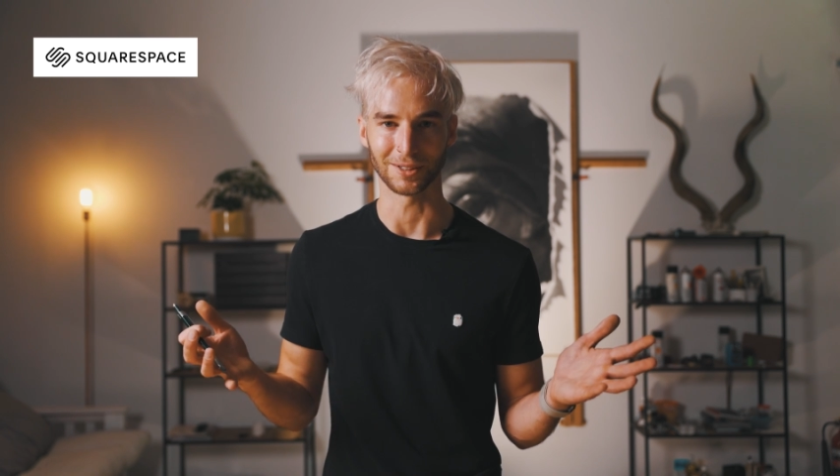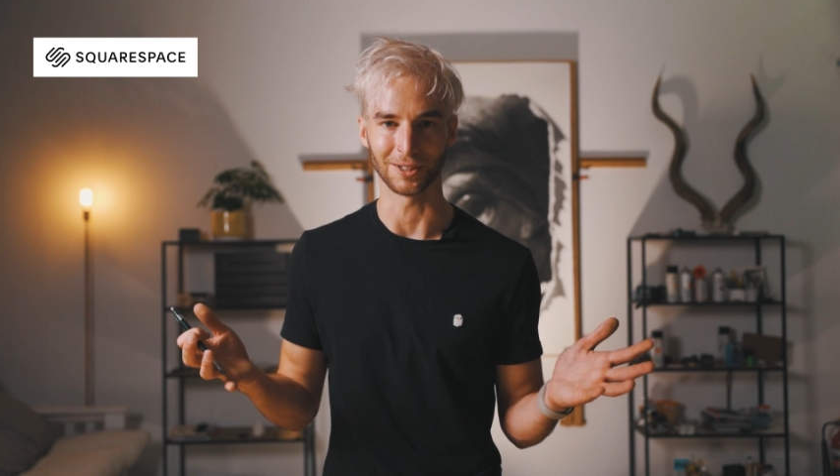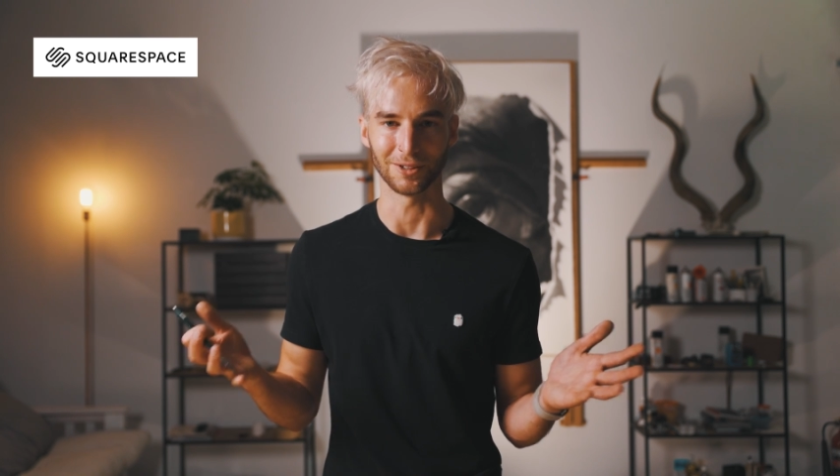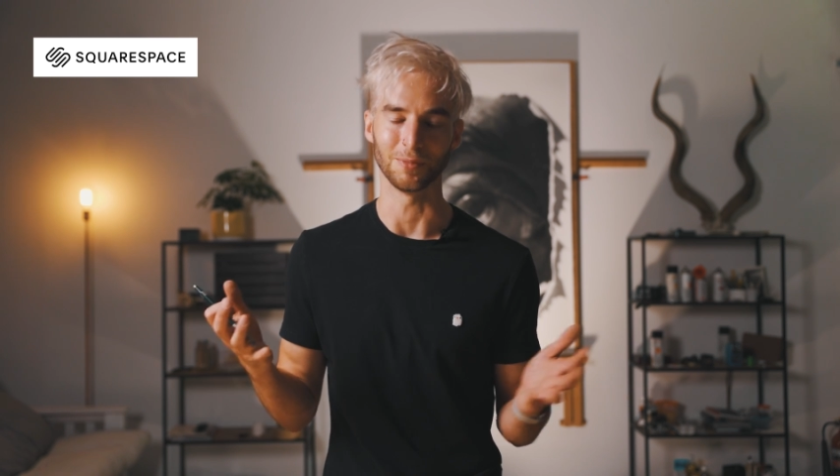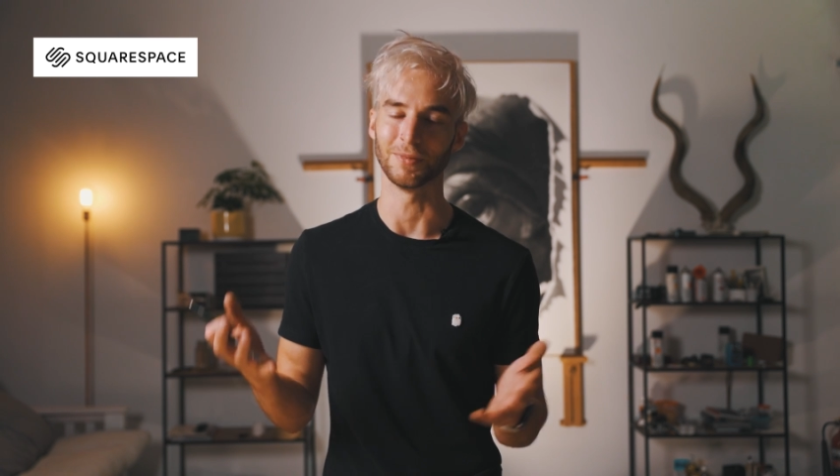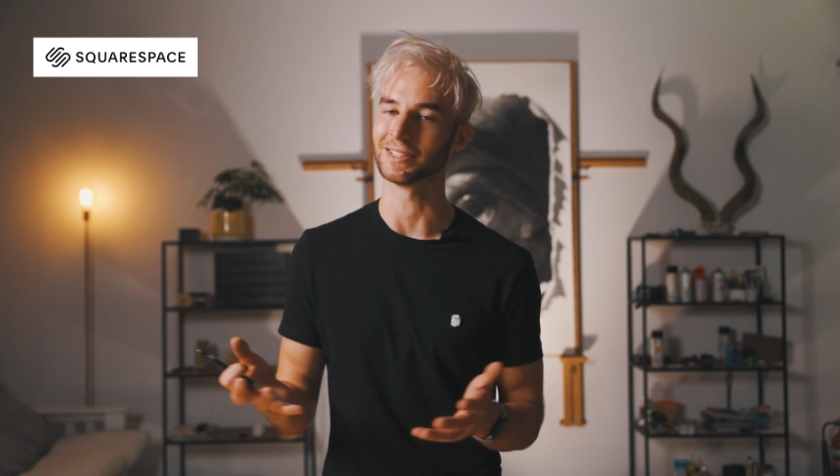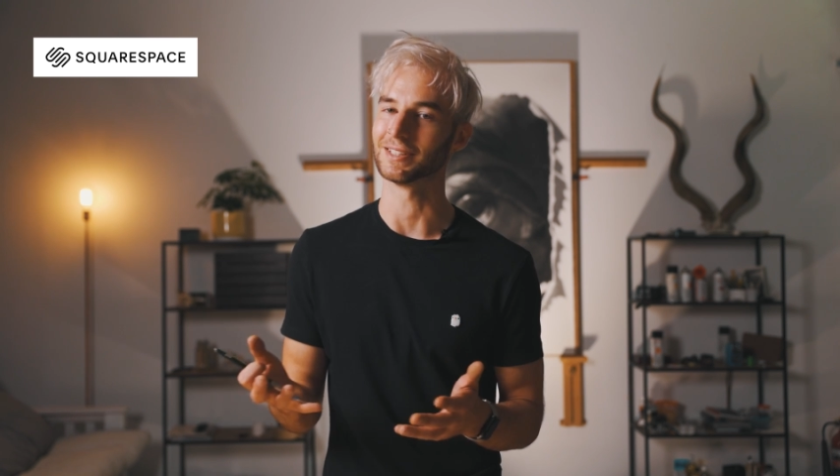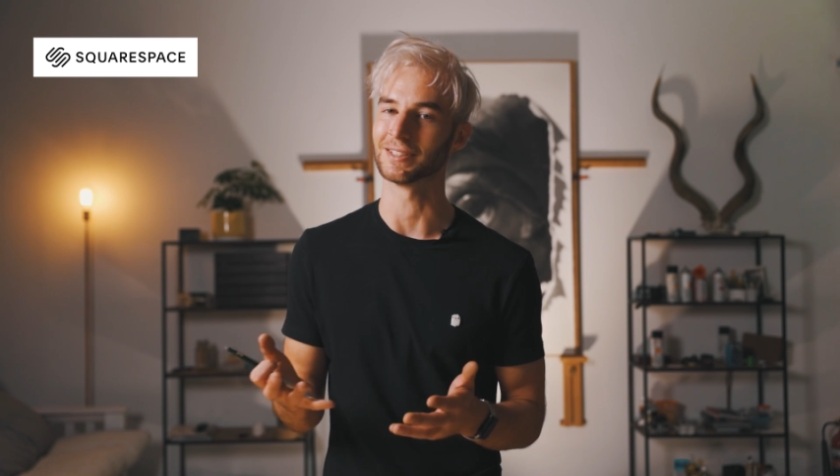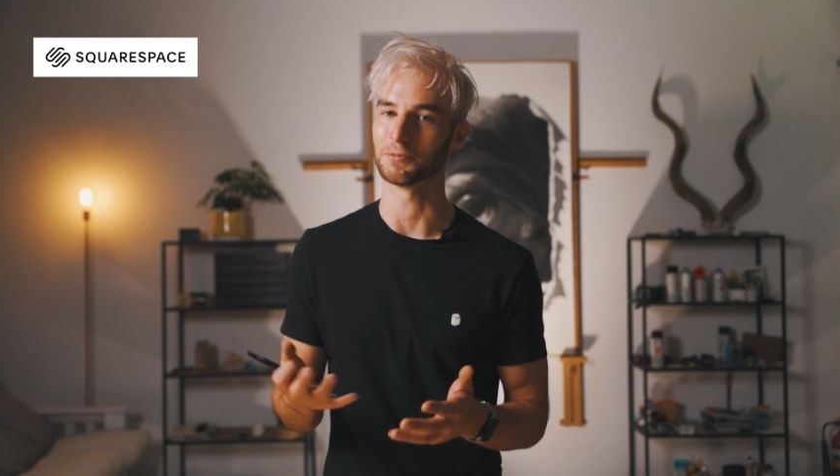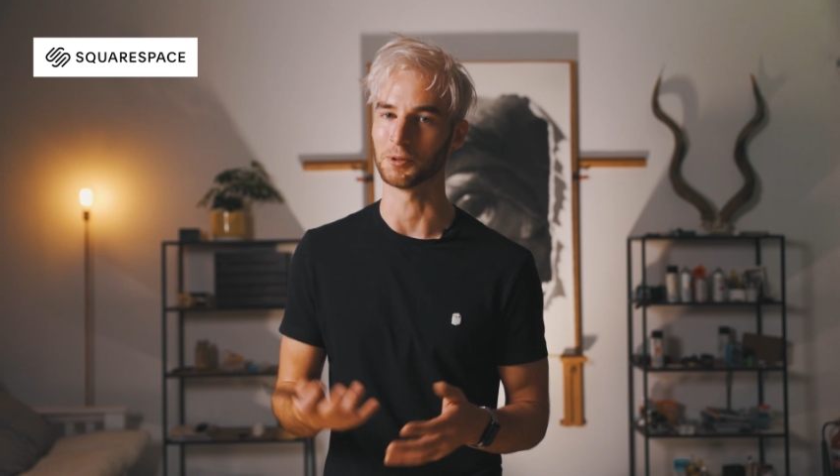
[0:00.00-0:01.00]
their
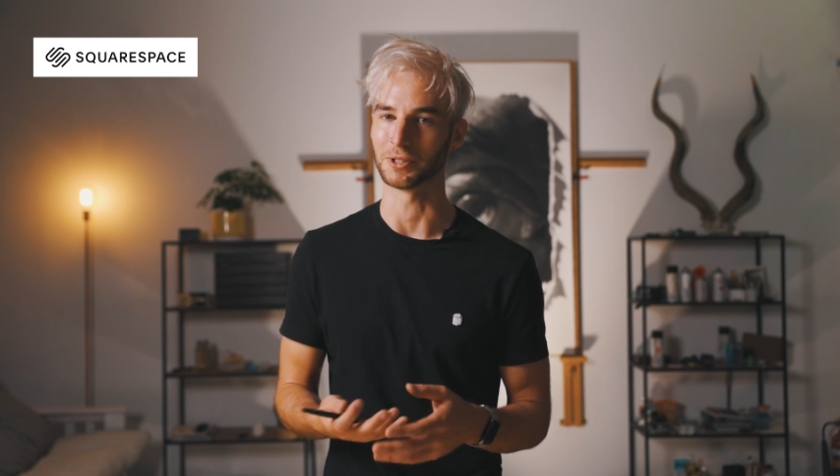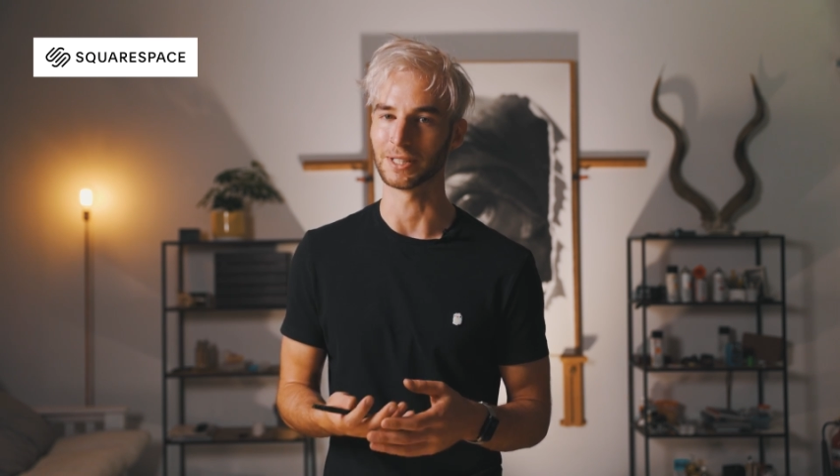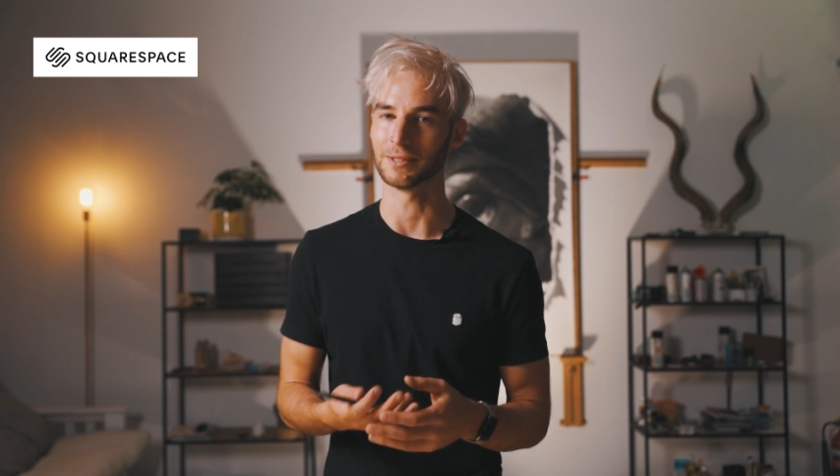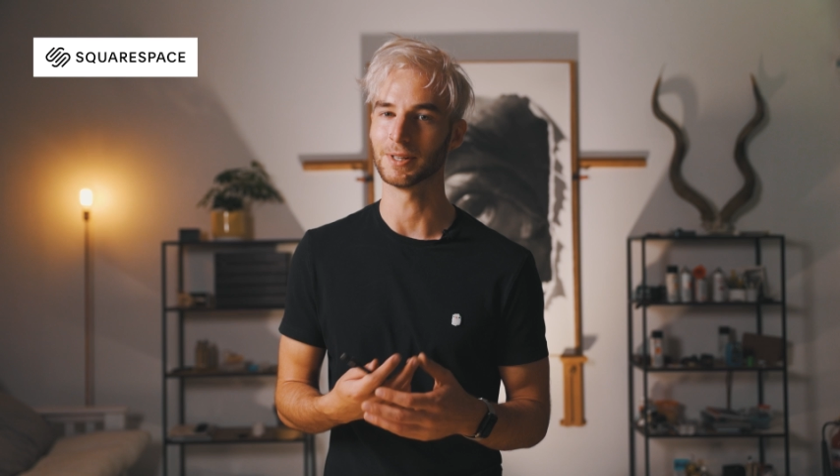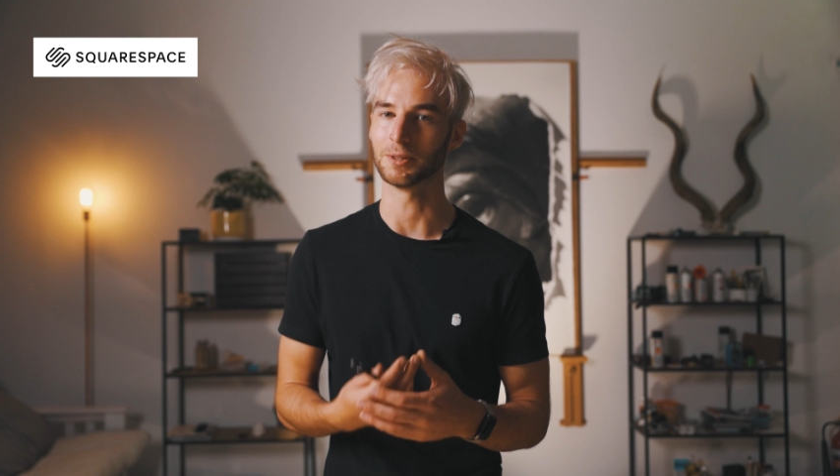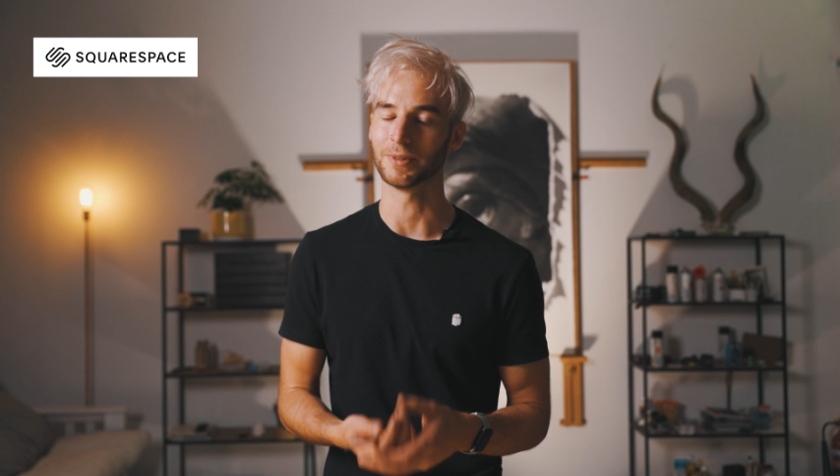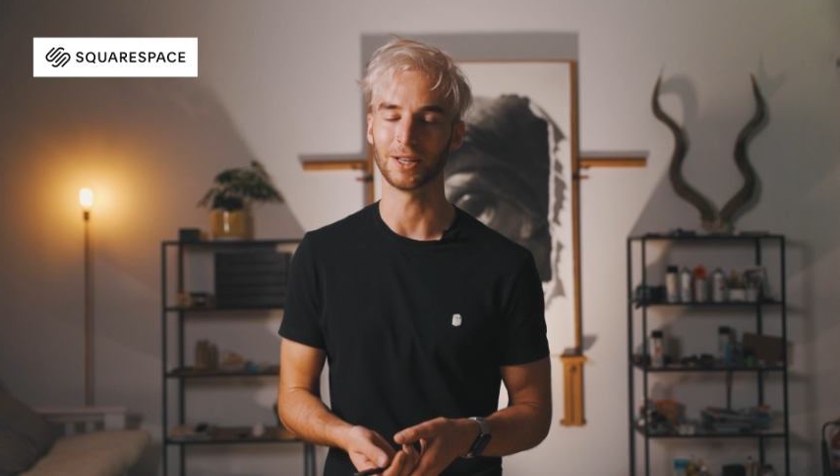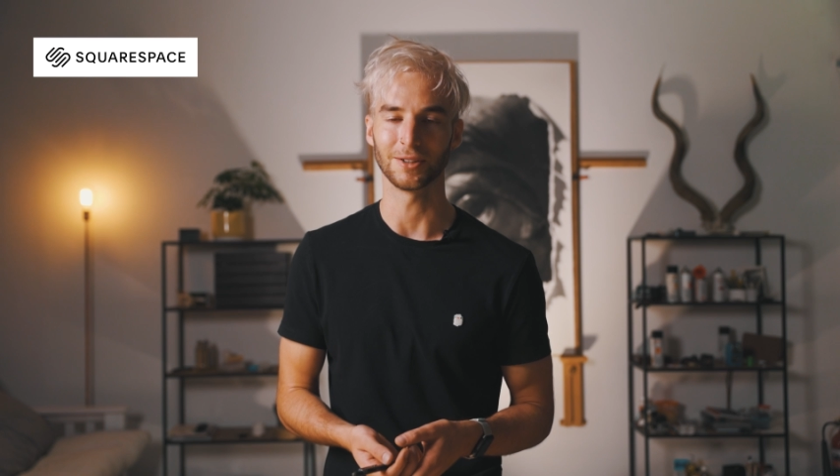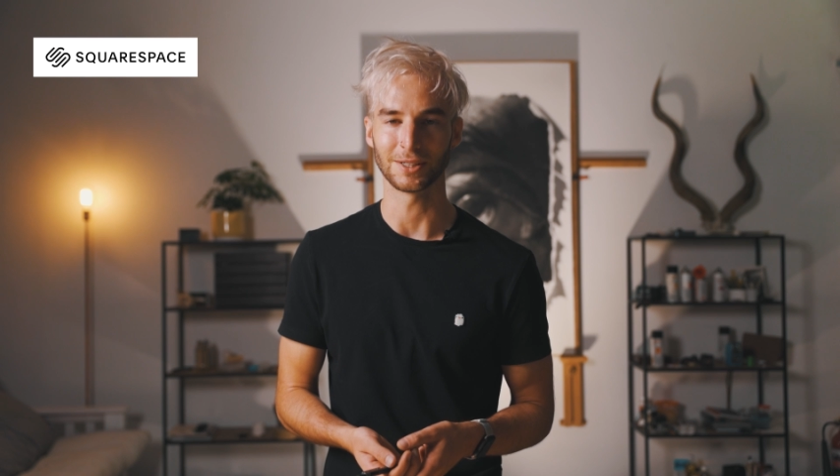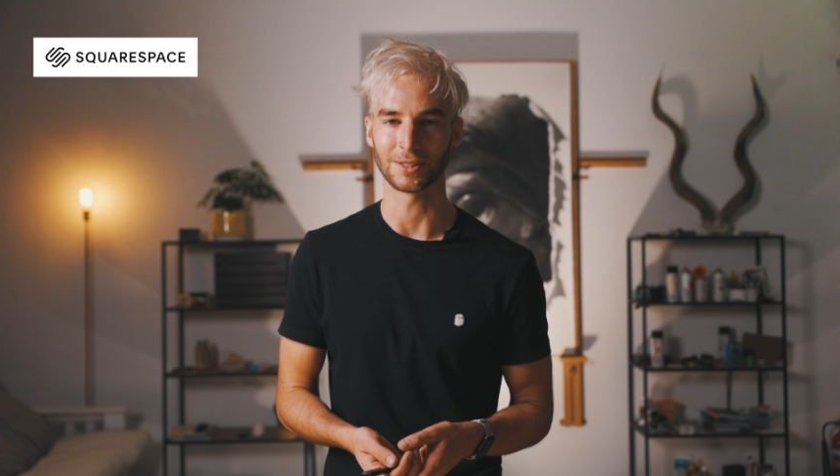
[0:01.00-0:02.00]
amazing support team helped me
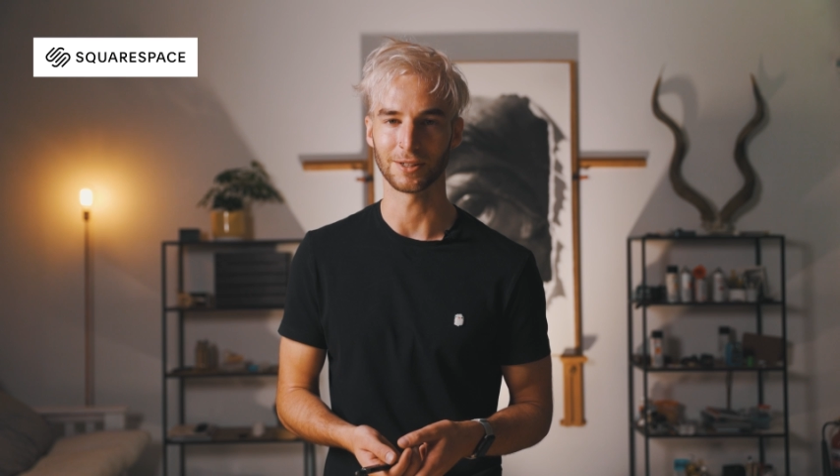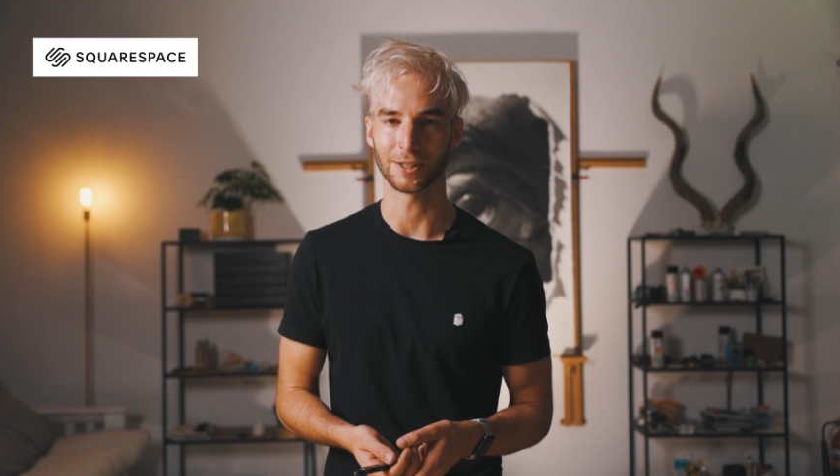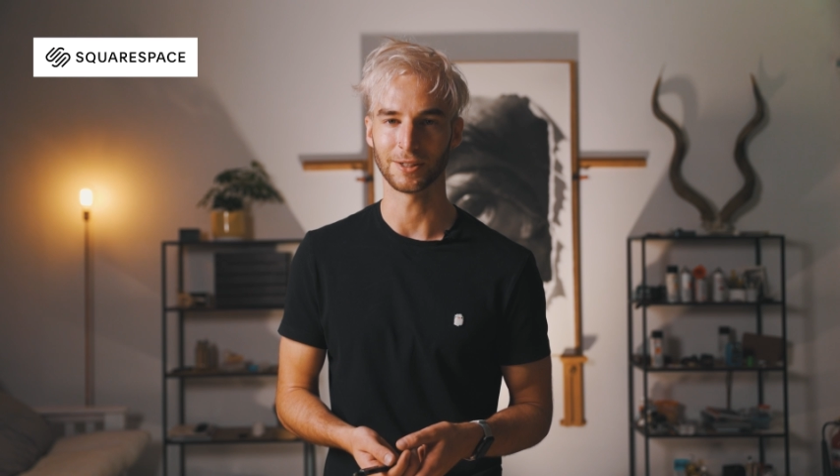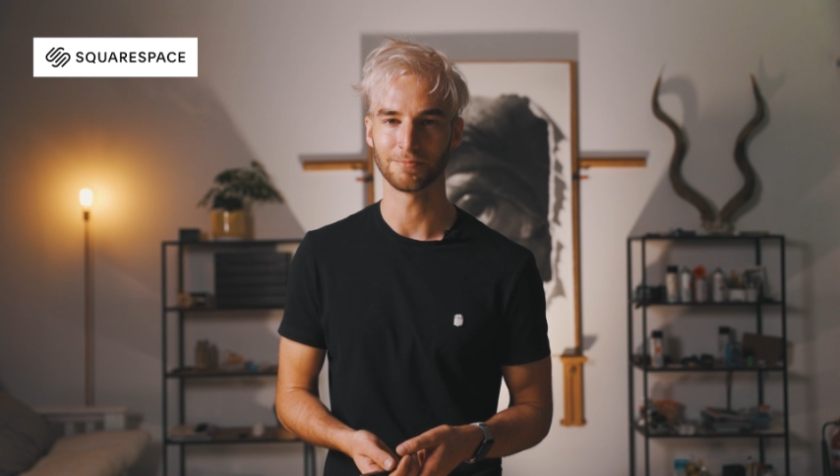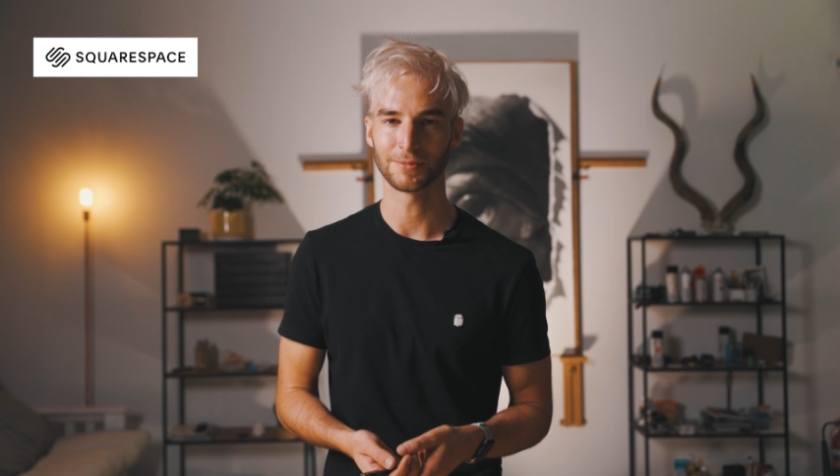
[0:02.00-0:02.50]
out instantly.